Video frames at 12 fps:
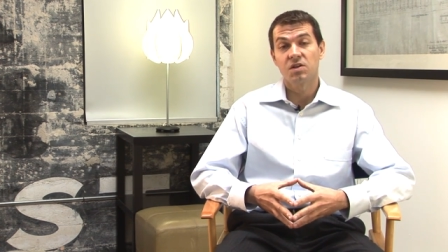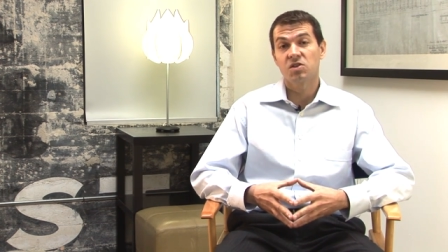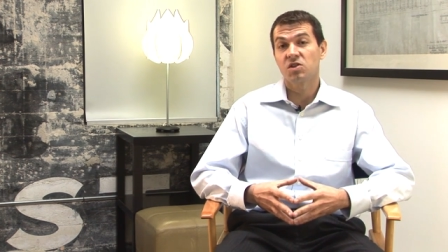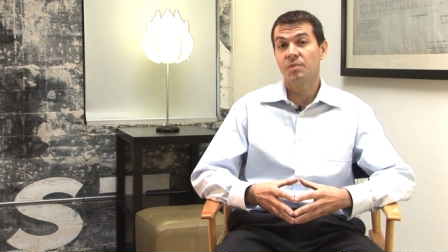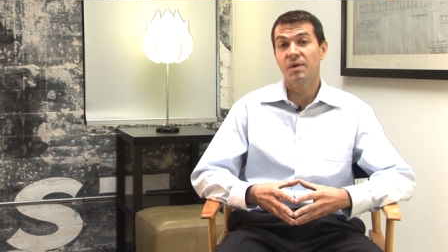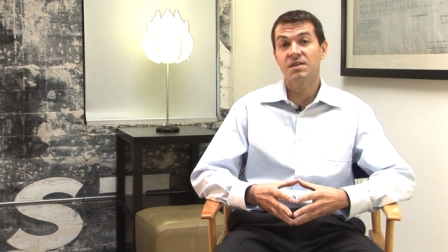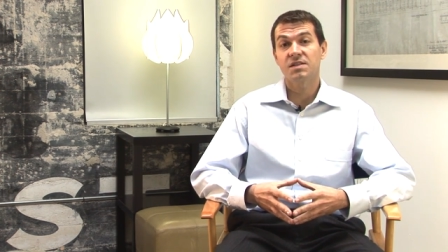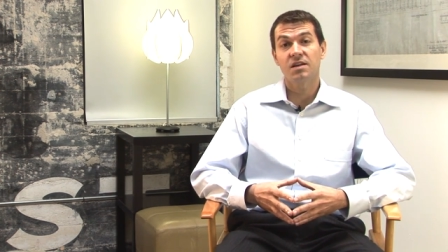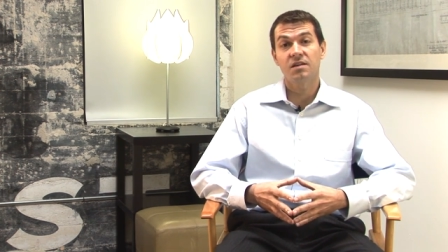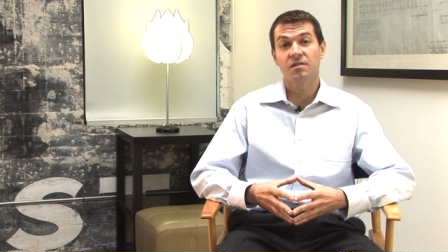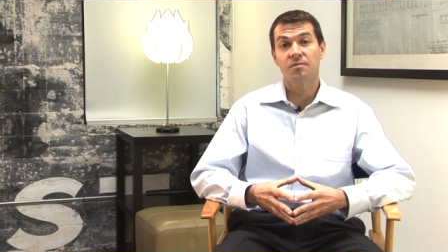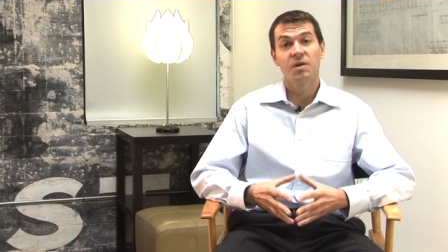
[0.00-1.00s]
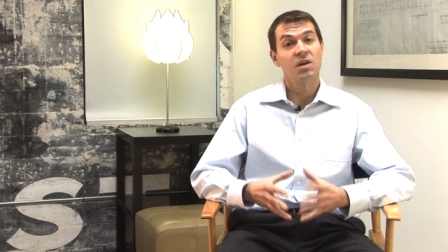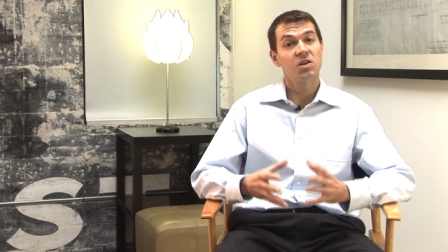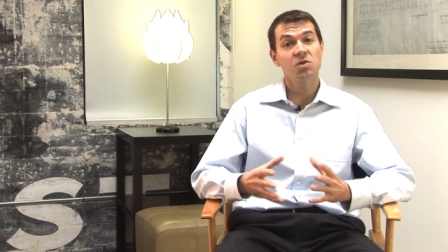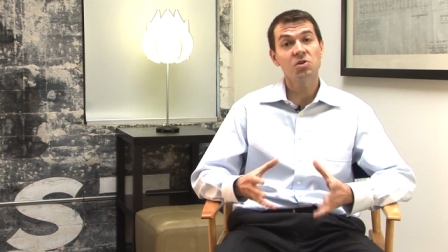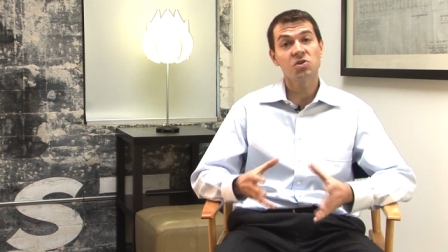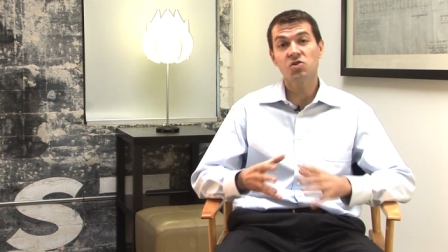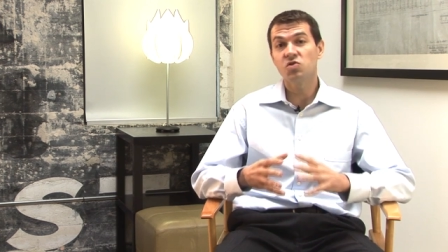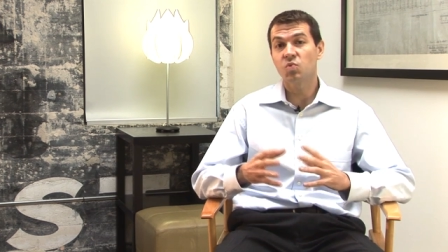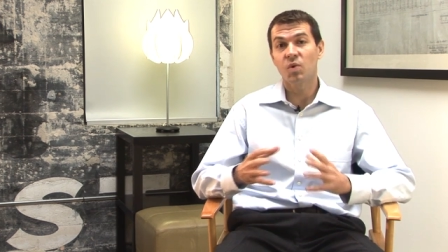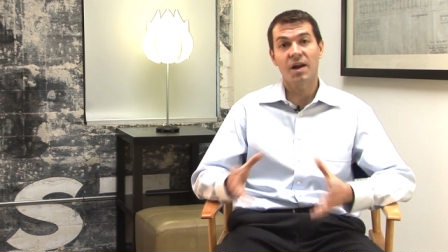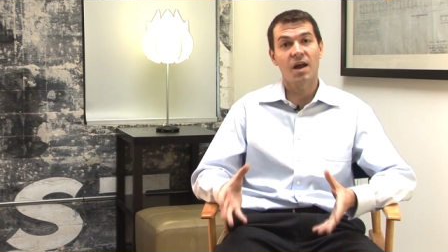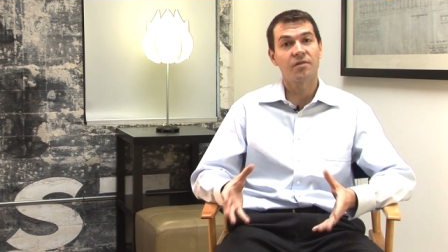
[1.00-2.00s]
So you may say to them, you can choose
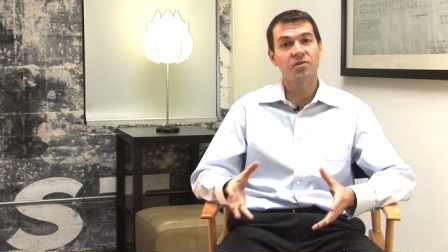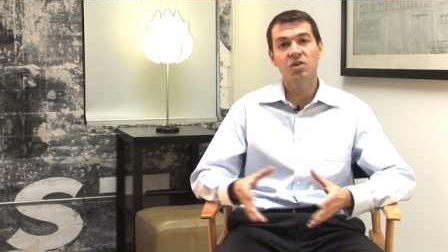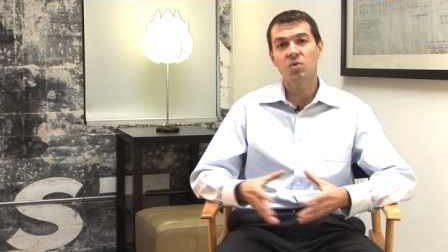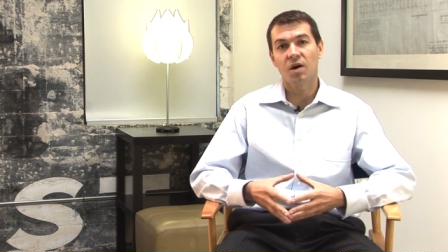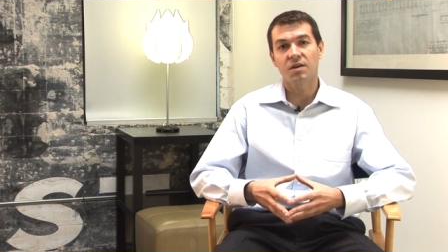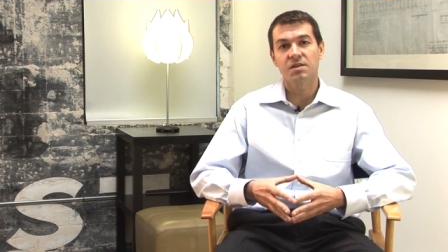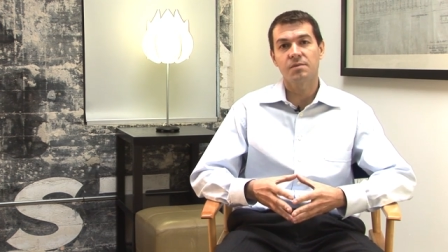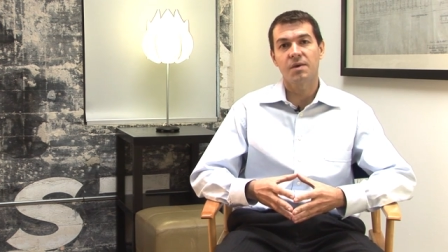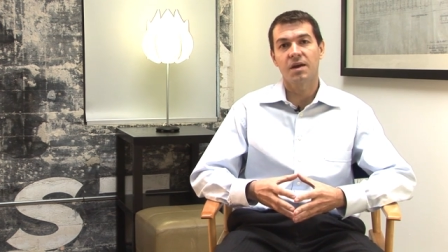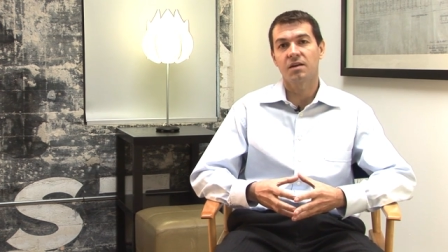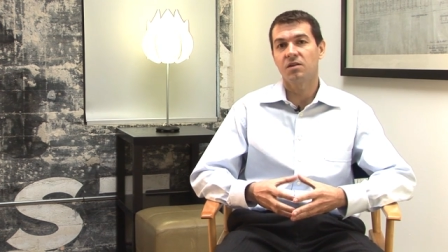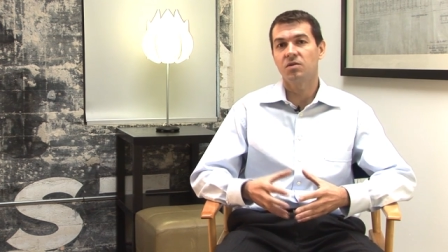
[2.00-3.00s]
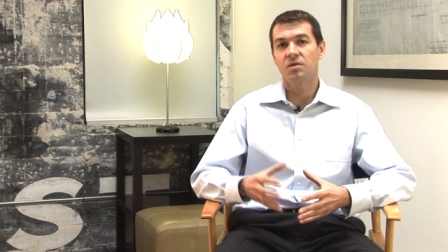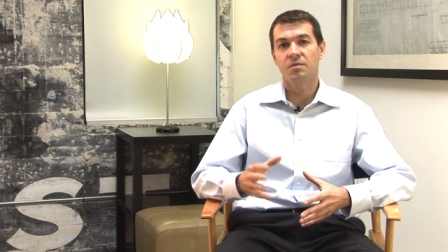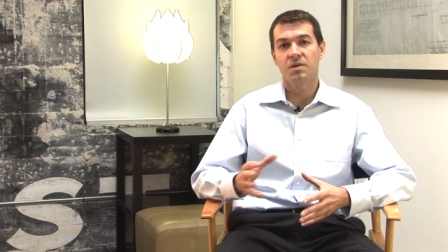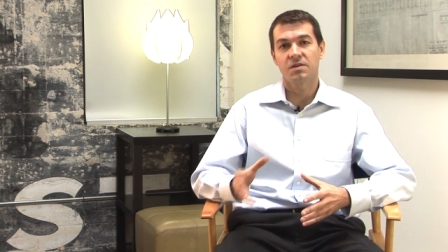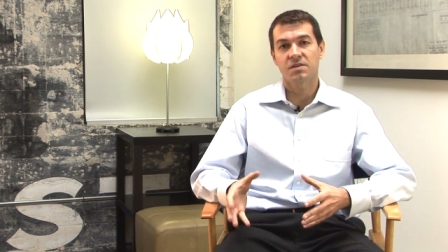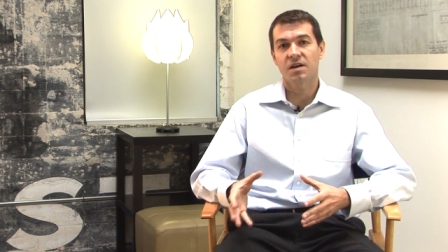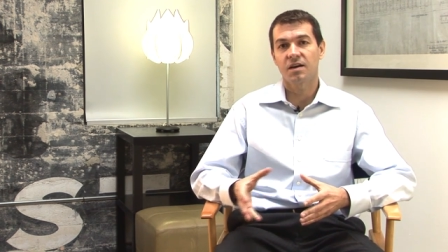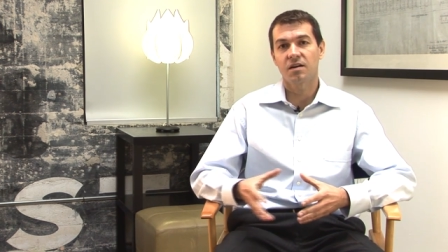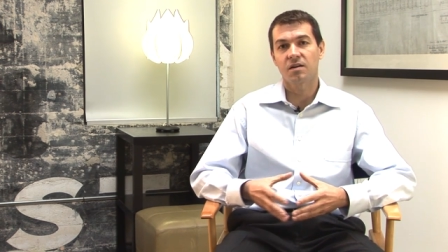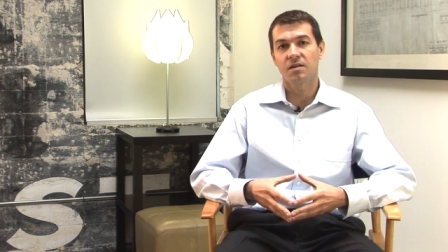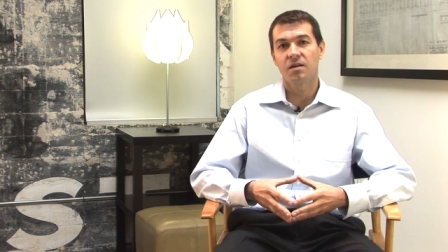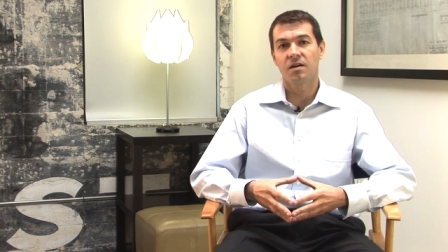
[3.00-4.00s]
whatever you want to make. You can decide
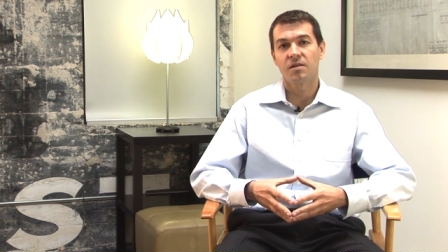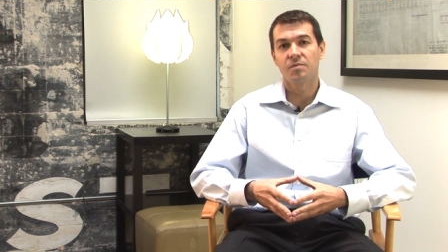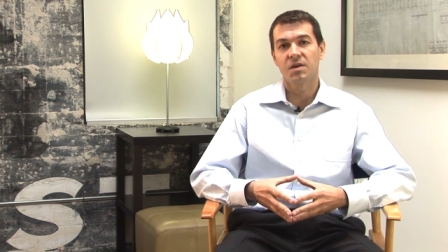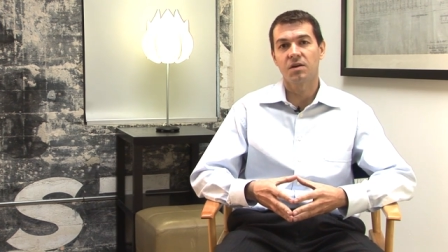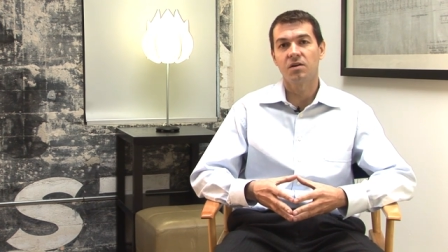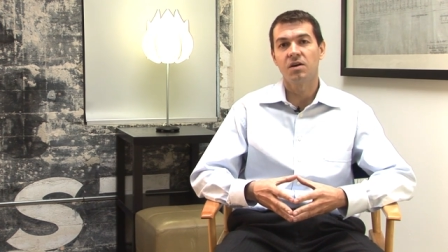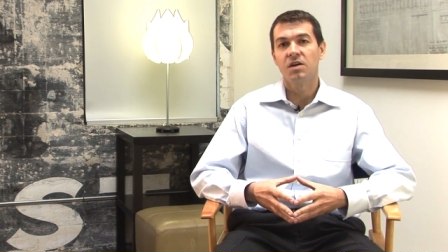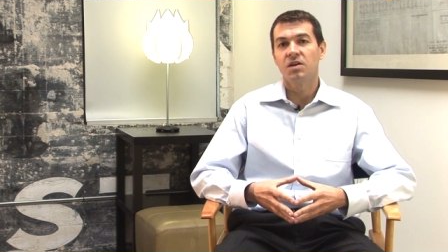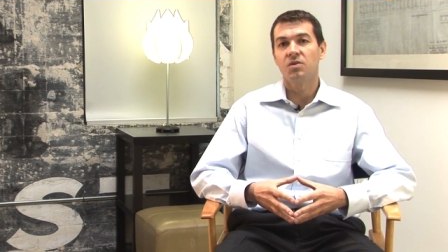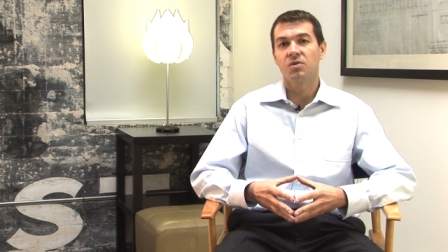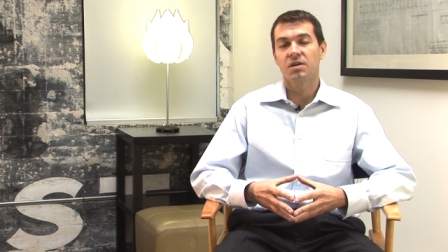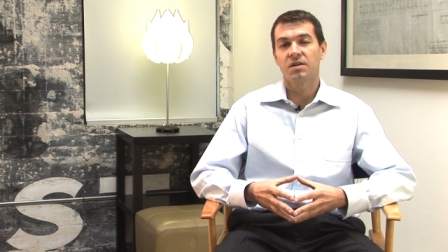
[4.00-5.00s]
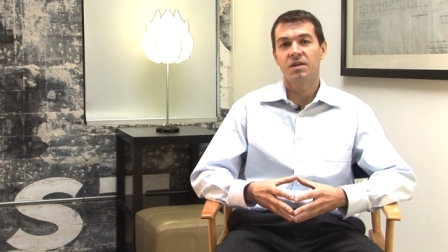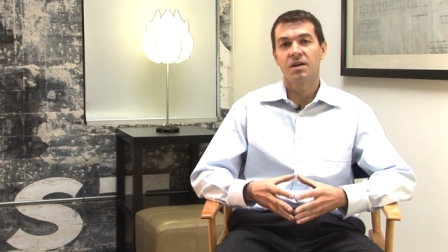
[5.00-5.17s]
on, on the meal. You could